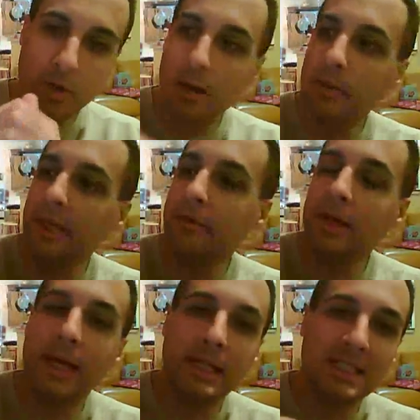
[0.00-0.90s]
It's probably
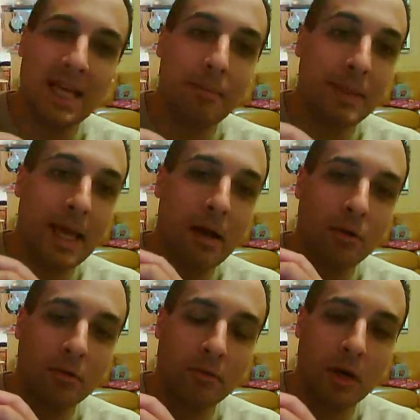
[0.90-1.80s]
even a step
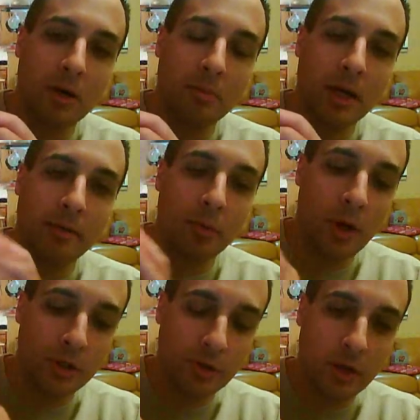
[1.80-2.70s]
down from
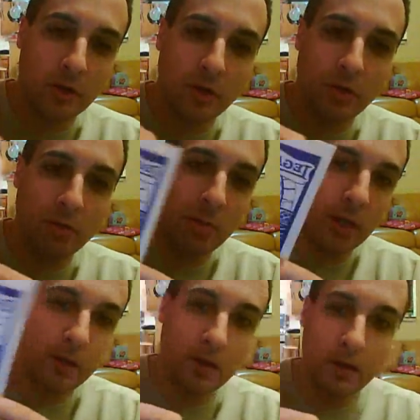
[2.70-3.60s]
Question 2,
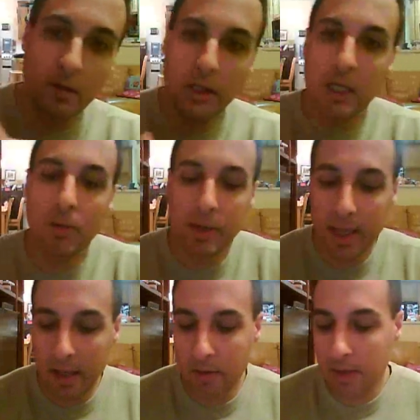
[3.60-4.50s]
but
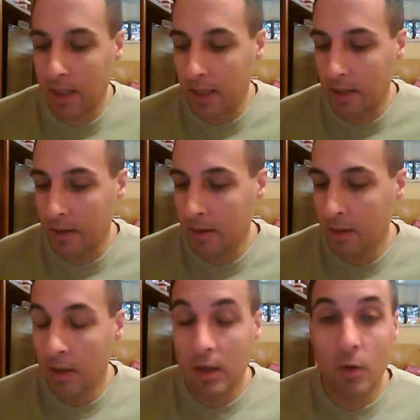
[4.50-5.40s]
again, the
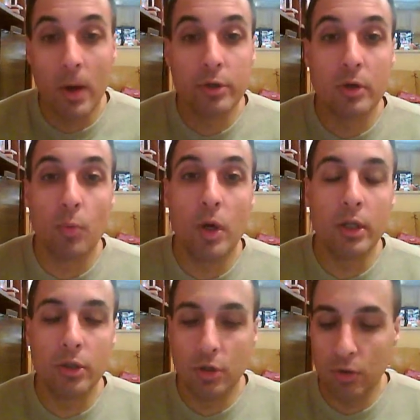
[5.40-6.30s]
Question
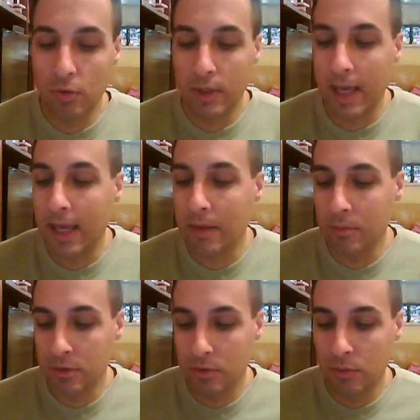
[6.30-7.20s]
1 and 2
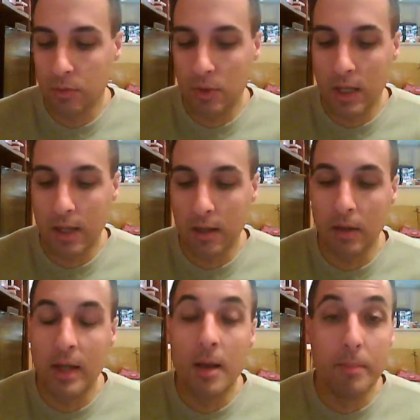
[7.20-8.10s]
games,
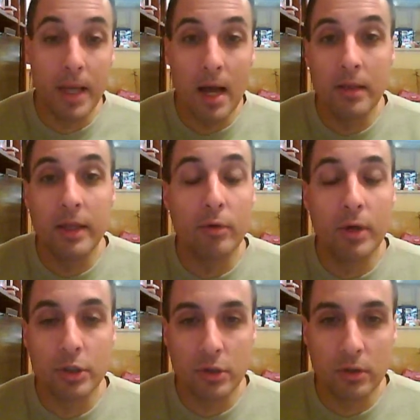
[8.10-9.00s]
beyond the
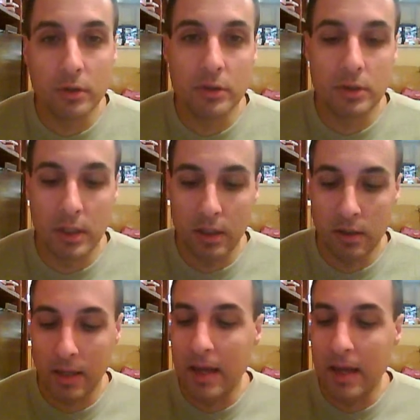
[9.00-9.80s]
original's